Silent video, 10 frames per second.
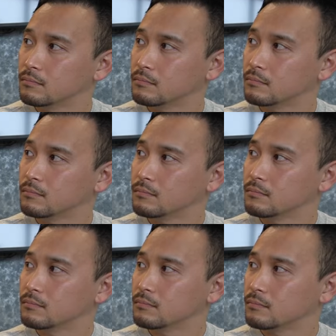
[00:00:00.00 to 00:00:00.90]

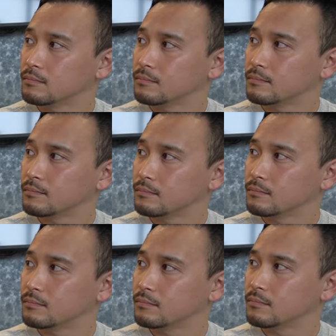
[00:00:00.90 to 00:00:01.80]

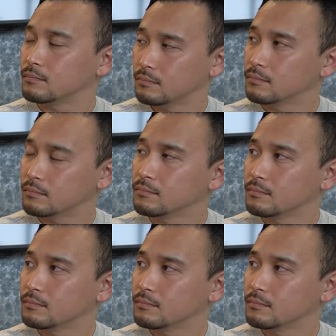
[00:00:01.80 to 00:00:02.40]
The person shown says nothing.